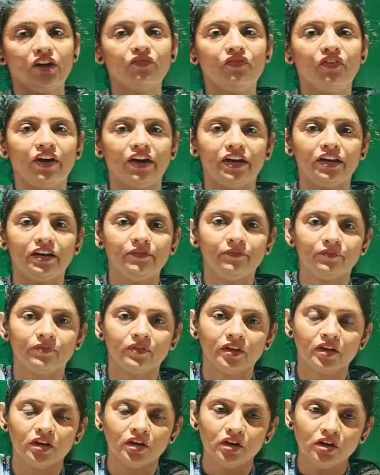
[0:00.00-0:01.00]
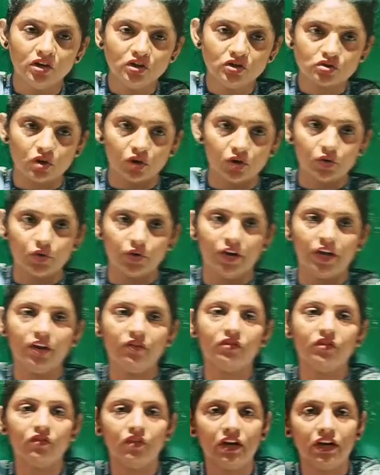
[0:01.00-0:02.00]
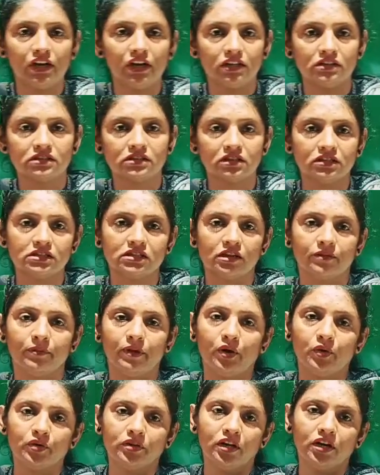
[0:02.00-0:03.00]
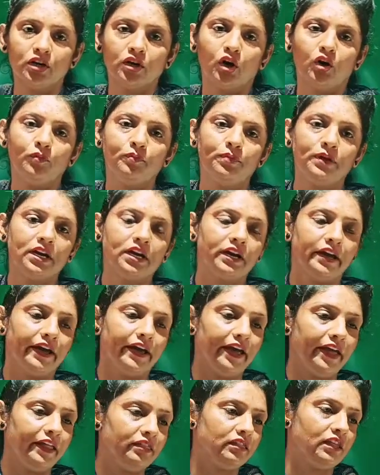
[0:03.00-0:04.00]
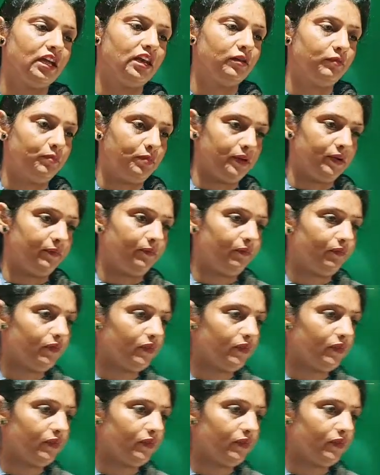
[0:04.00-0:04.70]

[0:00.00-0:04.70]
are fine. So today we will discuss about the topic enthalpy.